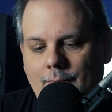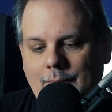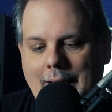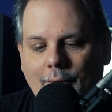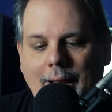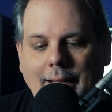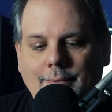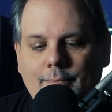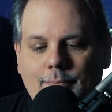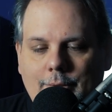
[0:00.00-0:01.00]
Now,
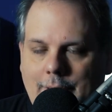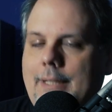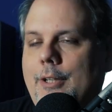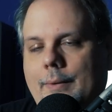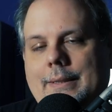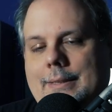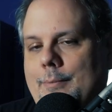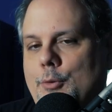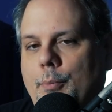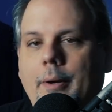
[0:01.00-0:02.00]
I'm going to go into
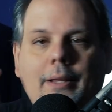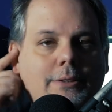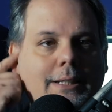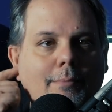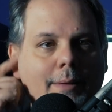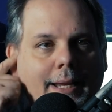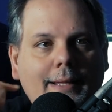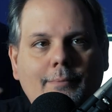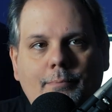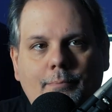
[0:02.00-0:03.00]
some spoilers in a
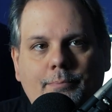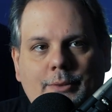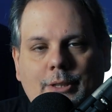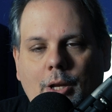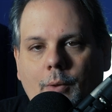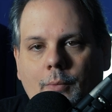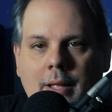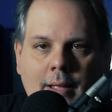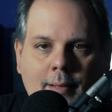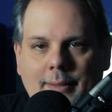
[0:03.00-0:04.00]
minute. So
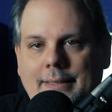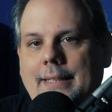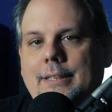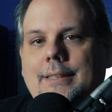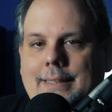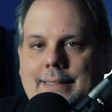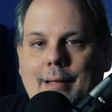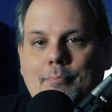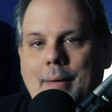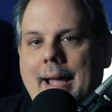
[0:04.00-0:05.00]
I'm going to take just a
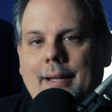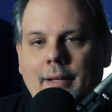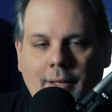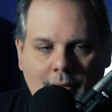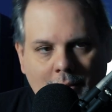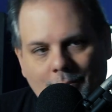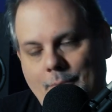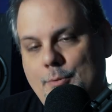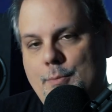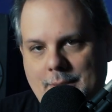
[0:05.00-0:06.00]
step back
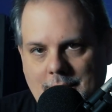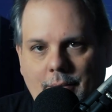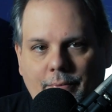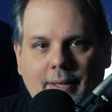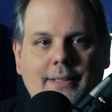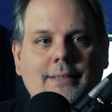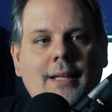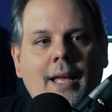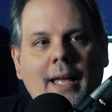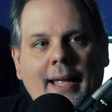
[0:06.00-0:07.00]
from specifics
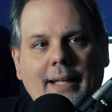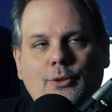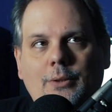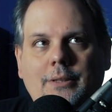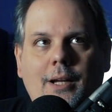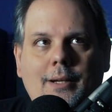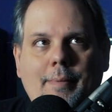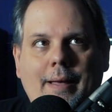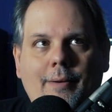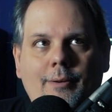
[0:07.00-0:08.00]
and sort of talk
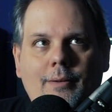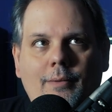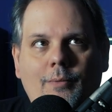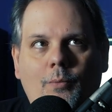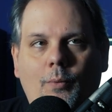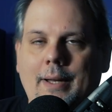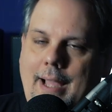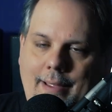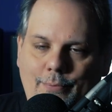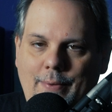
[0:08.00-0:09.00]
about what
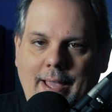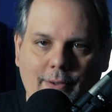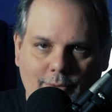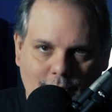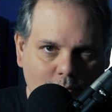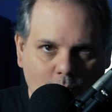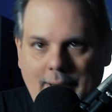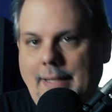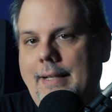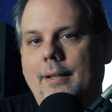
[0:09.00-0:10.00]
I found
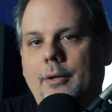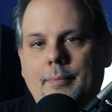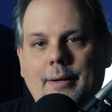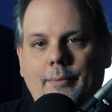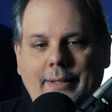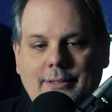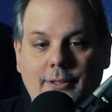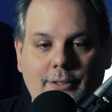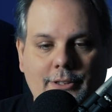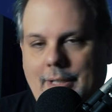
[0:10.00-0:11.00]
when I did a little bit of
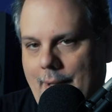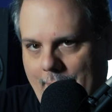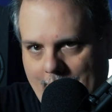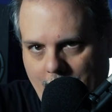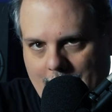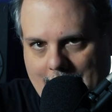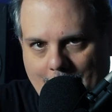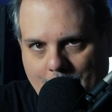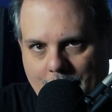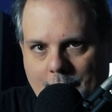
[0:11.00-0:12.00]
research. I went and looked
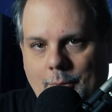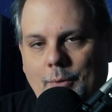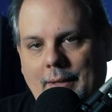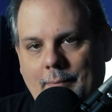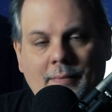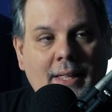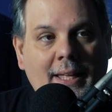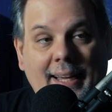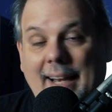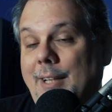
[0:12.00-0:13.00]
up the movie.
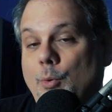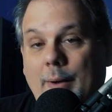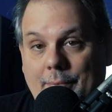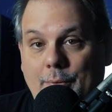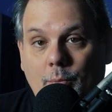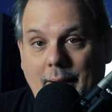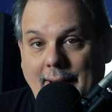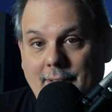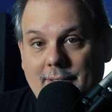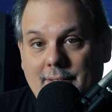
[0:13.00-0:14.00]
It had quite a few
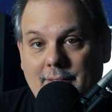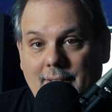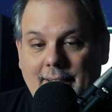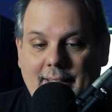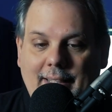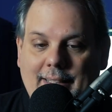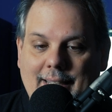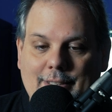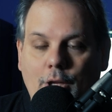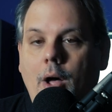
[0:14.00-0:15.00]
writers, and I think
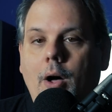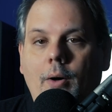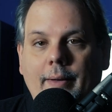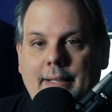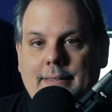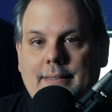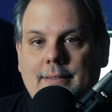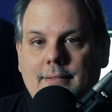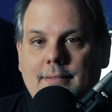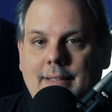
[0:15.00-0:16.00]
that's
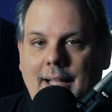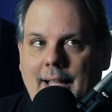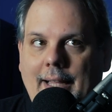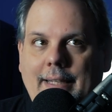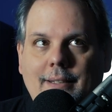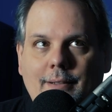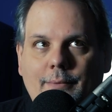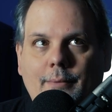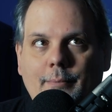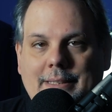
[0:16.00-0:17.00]
always kind
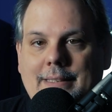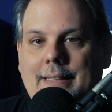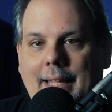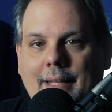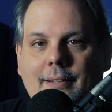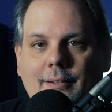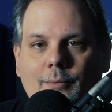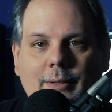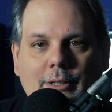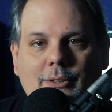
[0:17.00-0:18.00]
of a mistake.
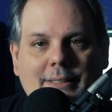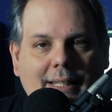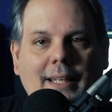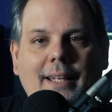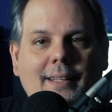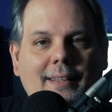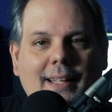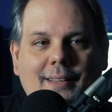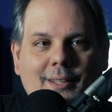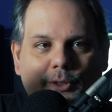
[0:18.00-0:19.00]
When you see
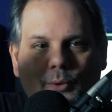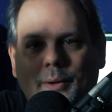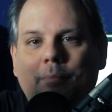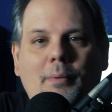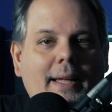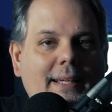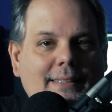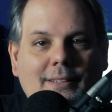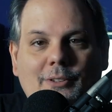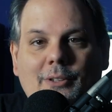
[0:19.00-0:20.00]
that the screenplay
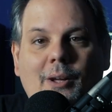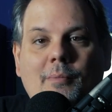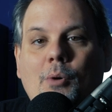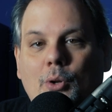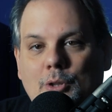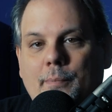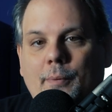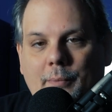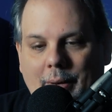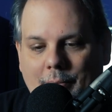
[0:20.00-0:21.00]
has undergone
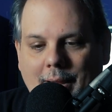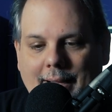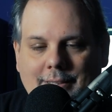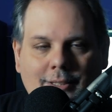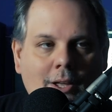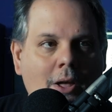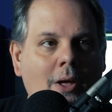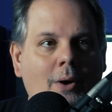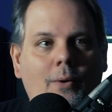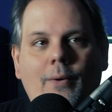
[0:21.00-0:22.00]
multiple rewrites
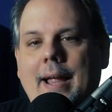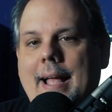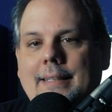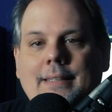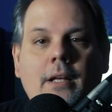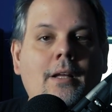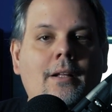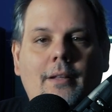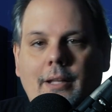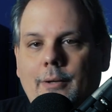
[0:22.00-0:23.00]
or has
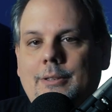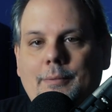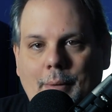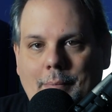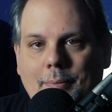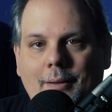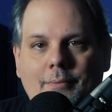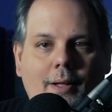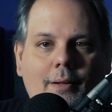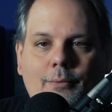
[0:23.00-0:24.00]
loads of people
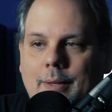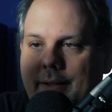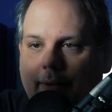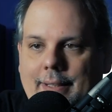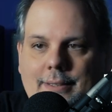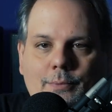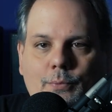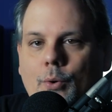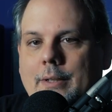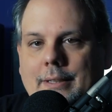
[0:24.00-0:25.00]
involved, whether it's
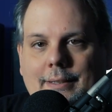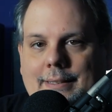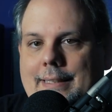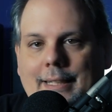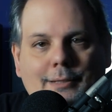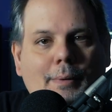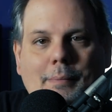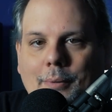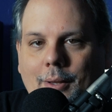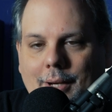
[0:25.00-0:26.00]
4 to 6
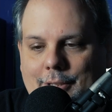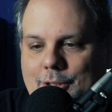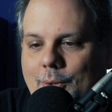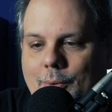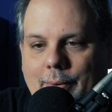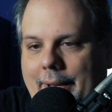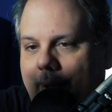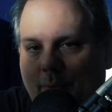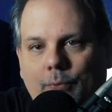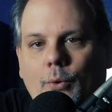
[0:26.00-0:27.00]
people on a story
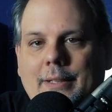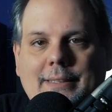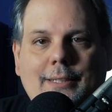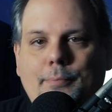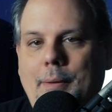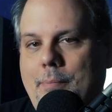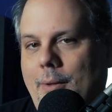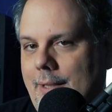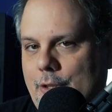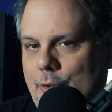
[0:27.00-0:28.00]
or 4 to 6 people
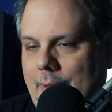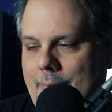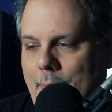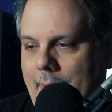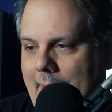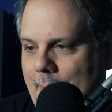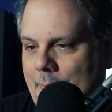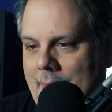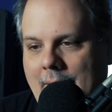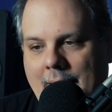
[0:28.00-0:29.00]
on the screenplay.
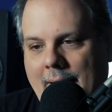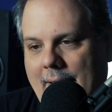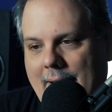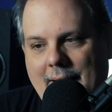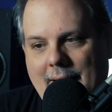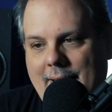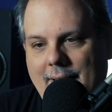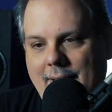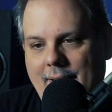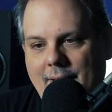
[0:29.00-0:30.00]

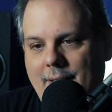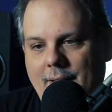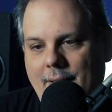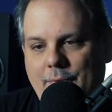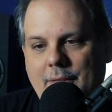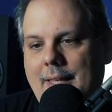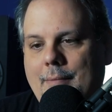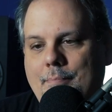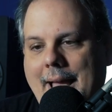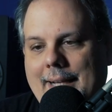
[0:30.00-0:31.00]
If you
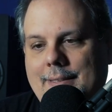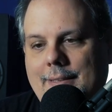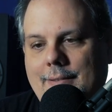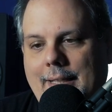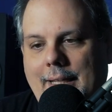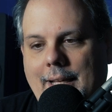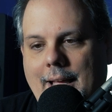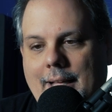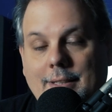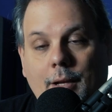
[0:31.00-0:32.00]
think back to
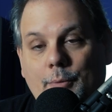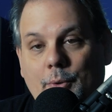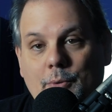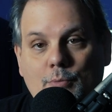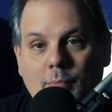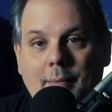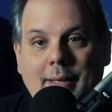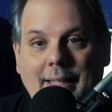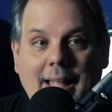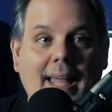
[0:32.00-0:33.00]
the Tom Cruise
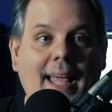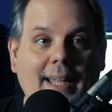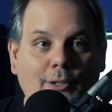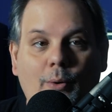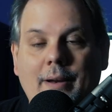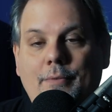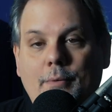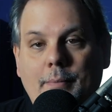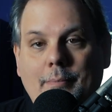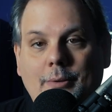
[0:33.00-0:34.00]
Mummy, that had quite a
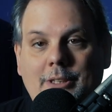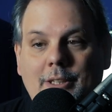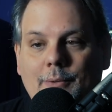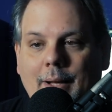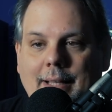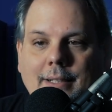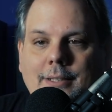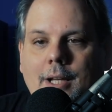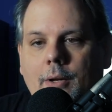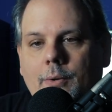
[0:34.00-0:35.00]
few people too. And the
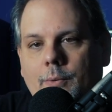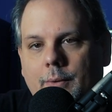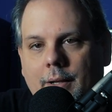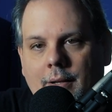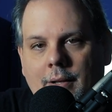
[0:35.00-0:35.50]
tone